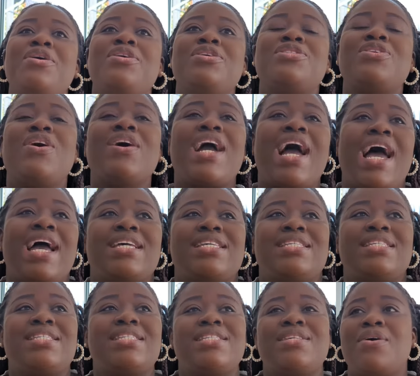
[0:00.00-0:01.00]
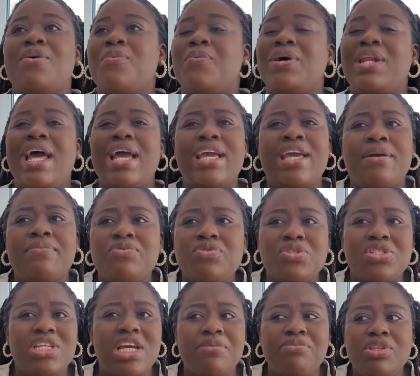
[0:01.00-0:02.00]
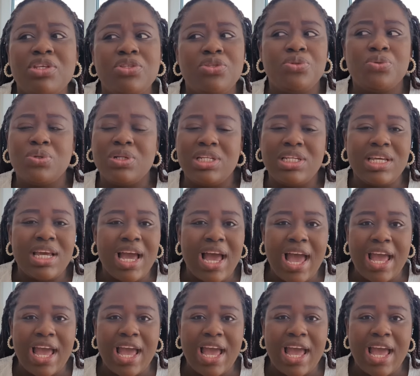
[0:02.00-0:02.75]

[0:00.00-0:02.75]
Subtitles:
So guys, when I came to Germany newly,